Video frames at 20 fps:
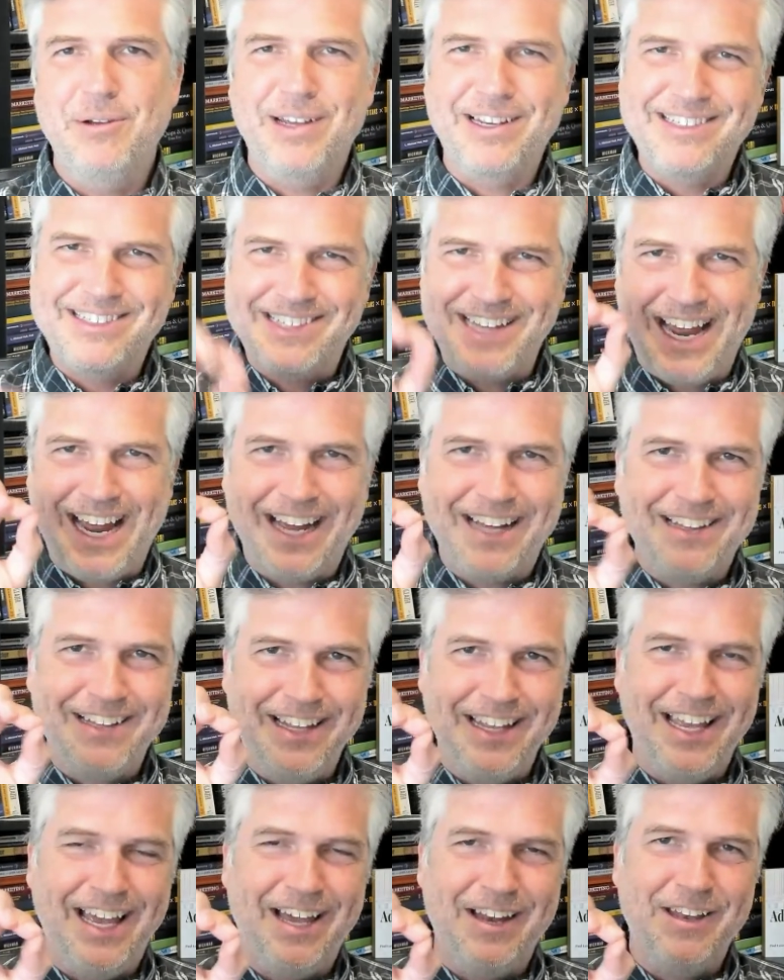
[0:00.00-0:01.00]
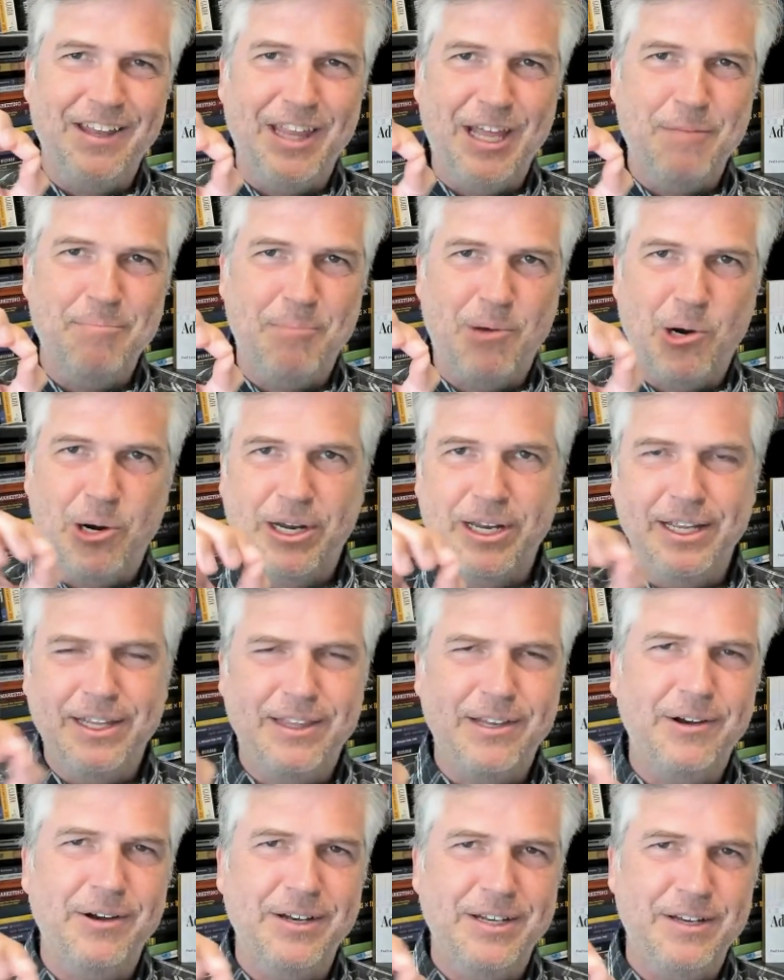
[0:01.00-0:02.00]
Exactly how do they market?
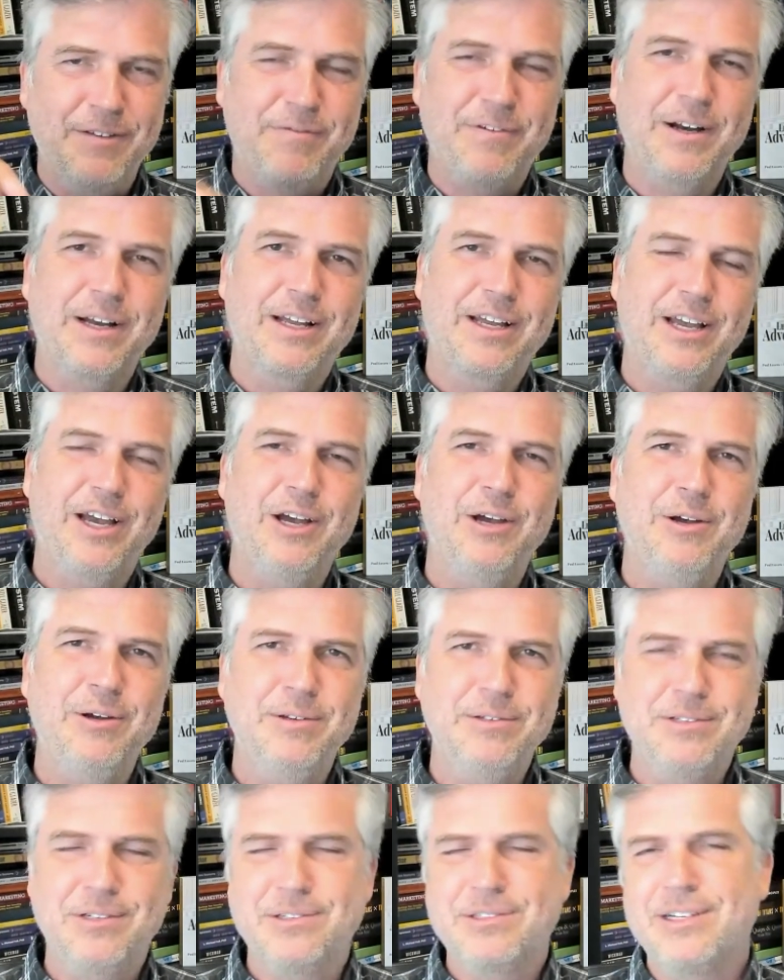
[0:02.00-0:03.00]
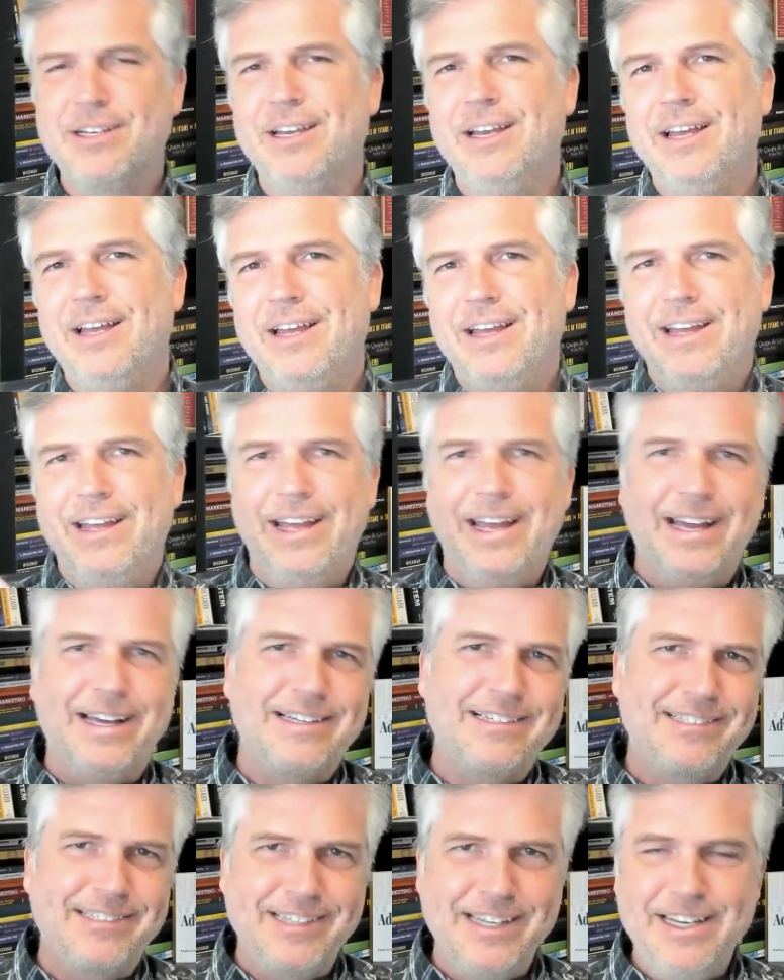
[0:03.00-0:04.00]
There are different codes. There's a
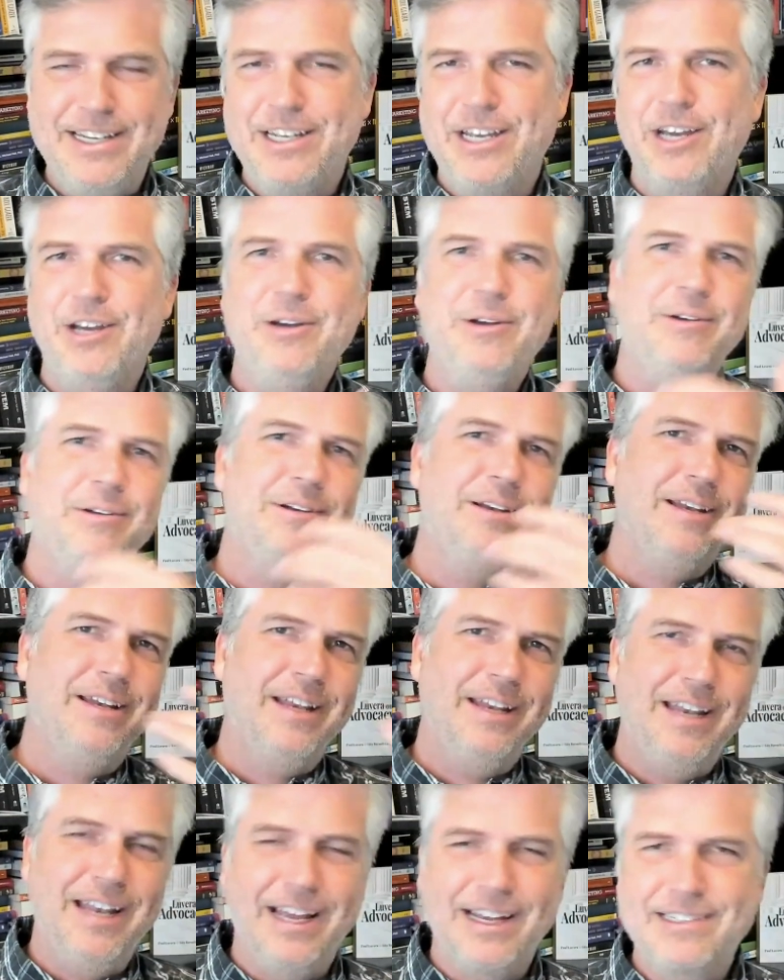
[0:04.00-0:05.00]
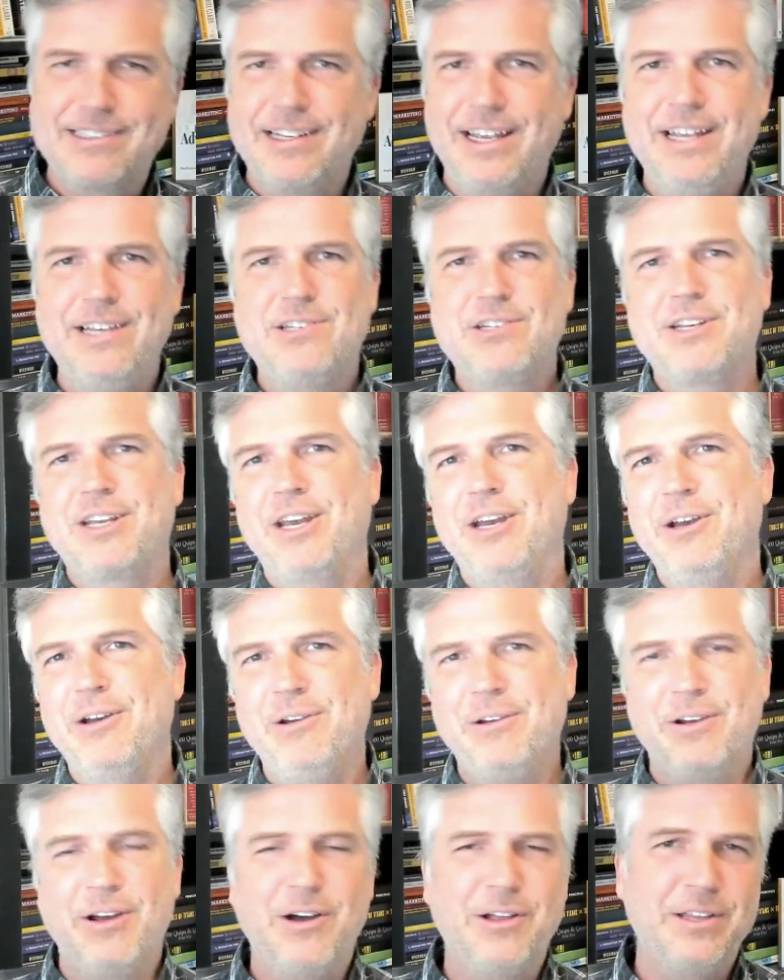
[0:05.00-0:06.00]
XC code and an XH code,
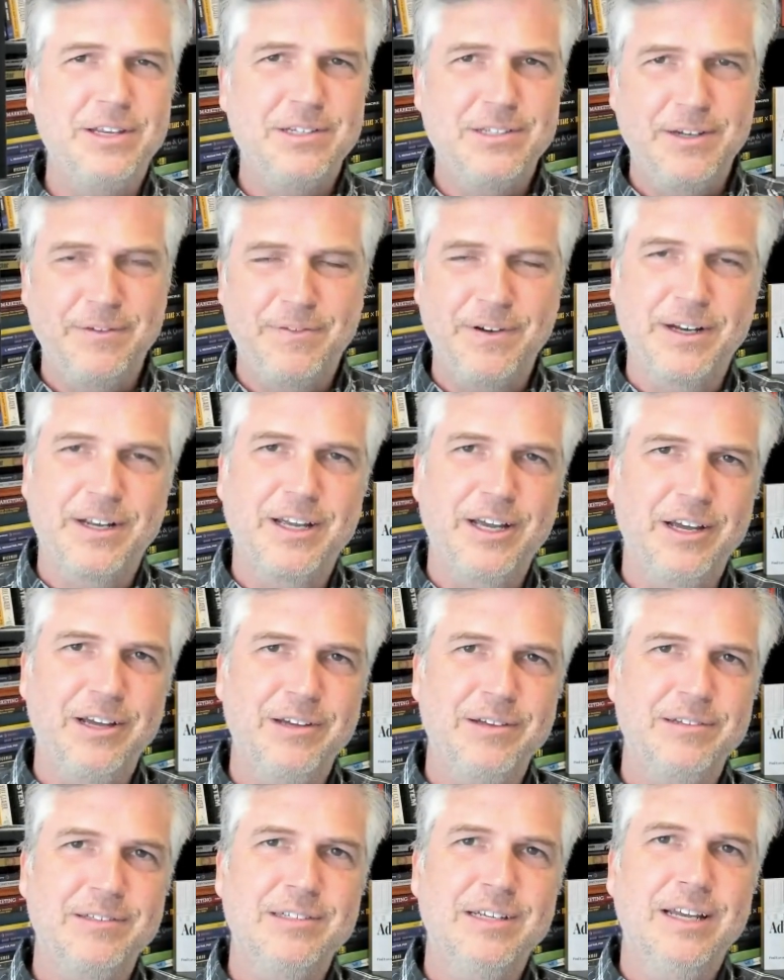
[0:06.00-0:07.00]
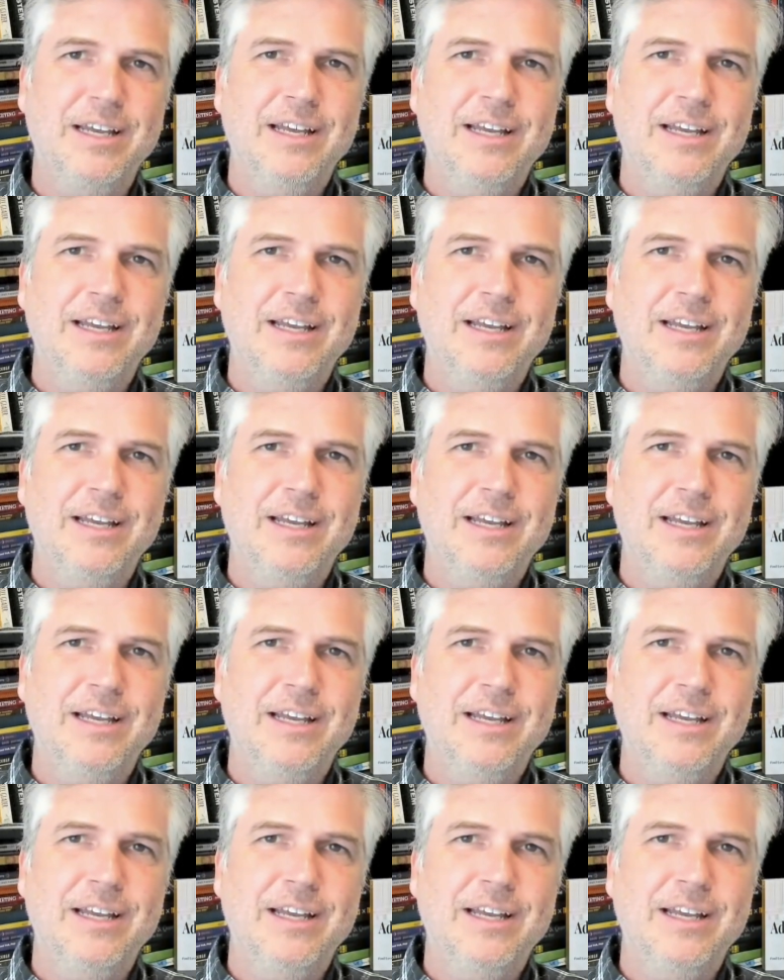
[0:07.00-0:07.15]
and all these different codes.